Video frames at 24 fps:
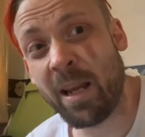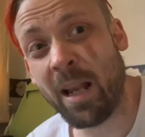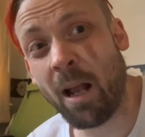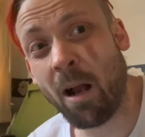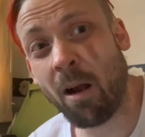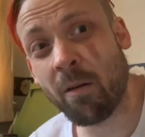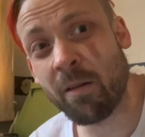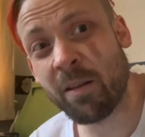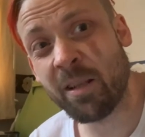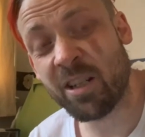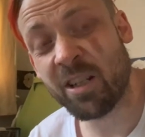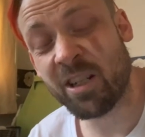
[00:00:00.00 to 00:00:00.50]
we
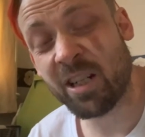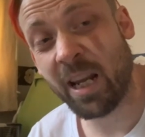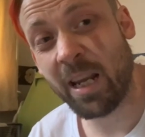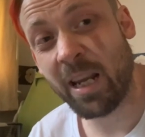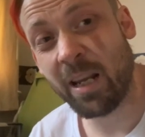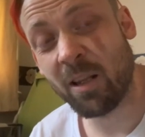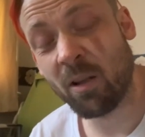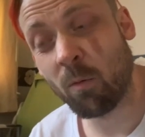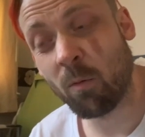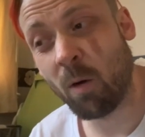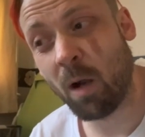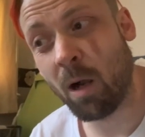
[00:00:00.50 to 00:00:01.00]
are in the
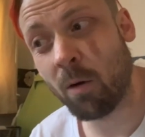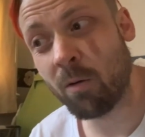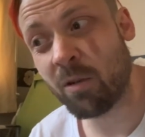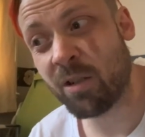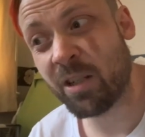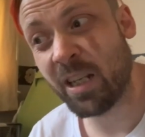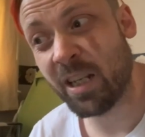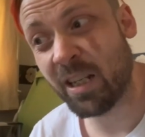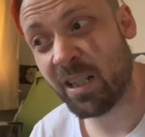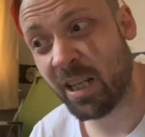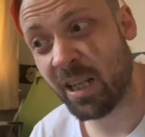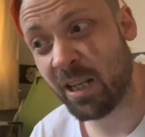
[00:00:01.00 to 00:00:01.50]
state of the
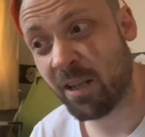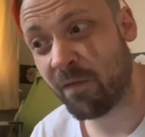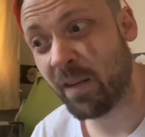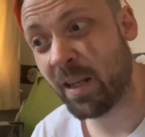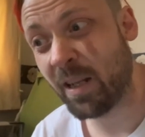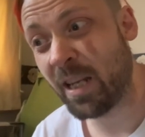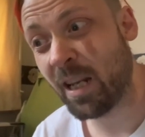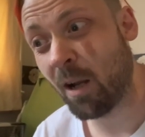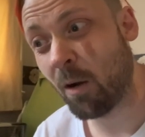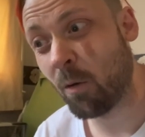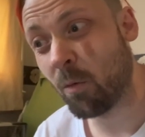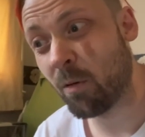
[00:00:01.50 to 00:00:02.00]
world since this
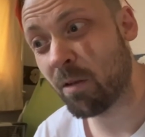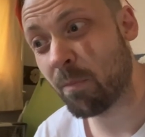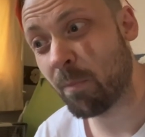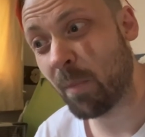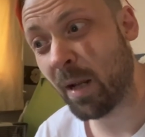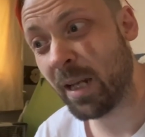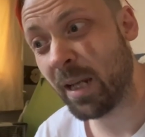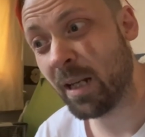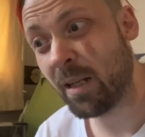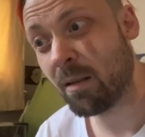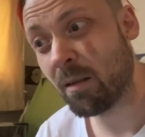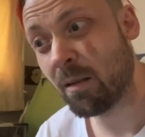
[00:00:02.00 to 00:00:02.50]
video was
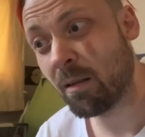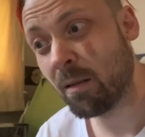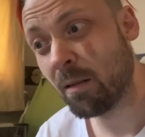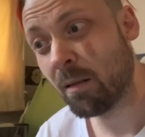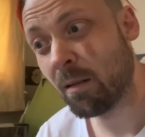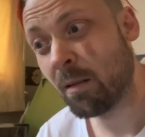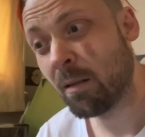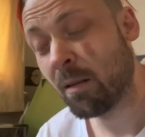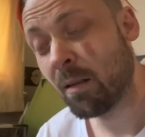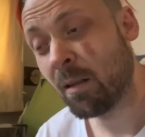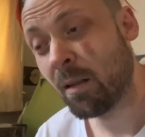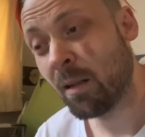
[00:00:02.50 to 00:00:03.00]
made,
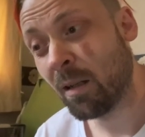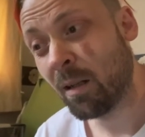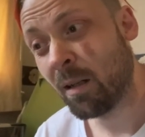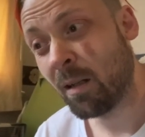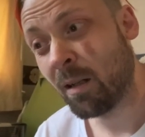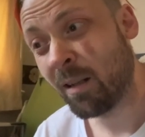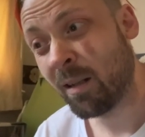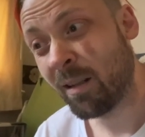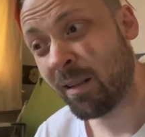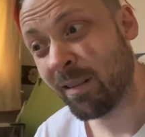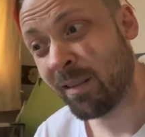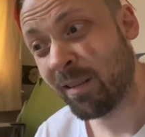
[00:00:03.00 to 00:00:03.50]

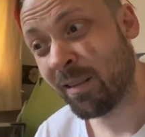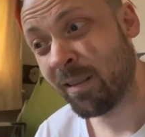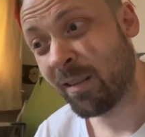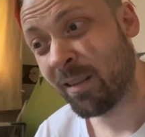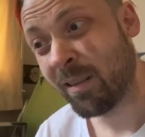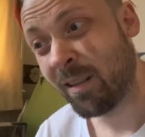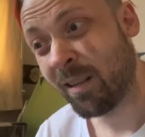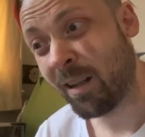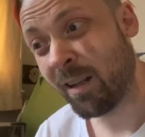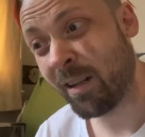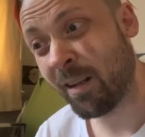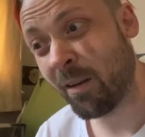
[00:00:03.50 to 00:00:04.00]

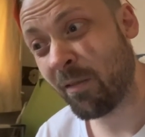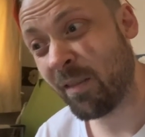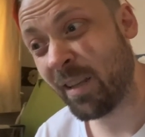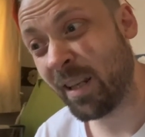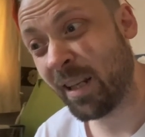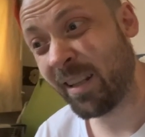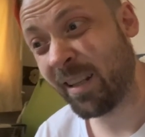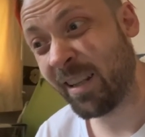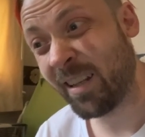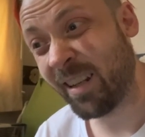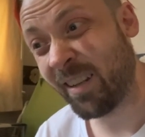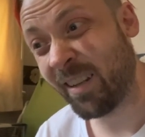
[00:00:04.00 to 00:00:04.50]
I don't
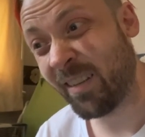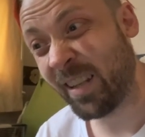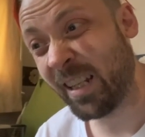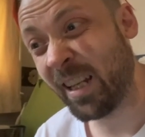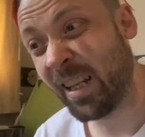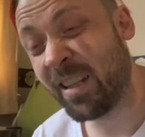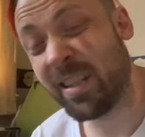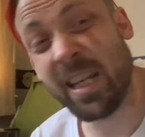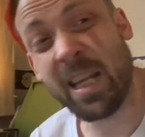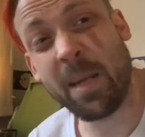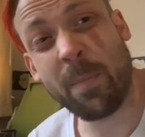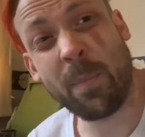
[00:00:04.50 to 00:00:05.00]
think, I think
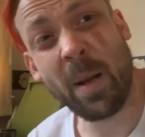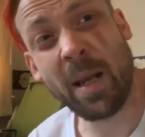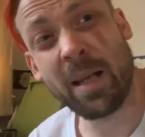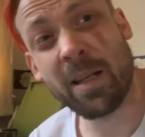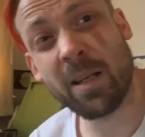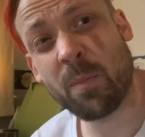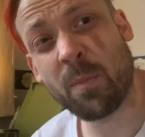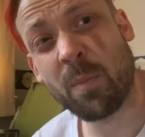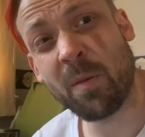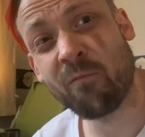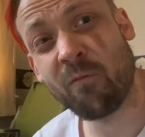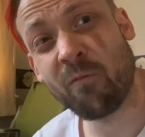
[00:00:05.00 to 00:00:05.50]
the deep
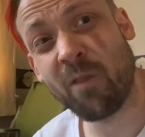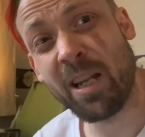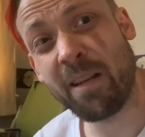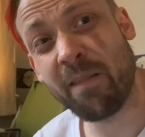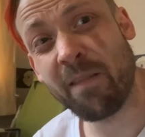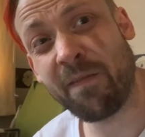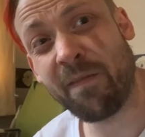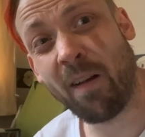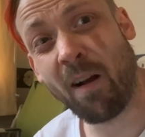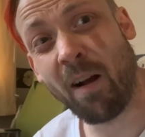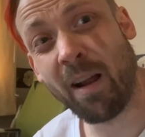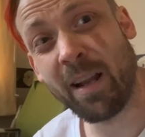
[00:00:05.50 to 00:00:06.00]
end has been
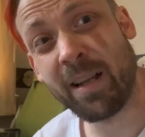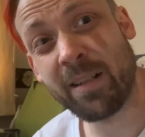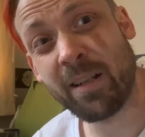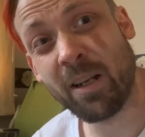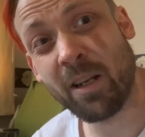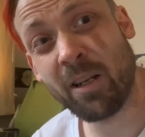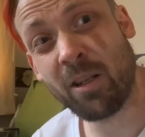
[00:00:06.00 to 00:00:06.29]
redefined,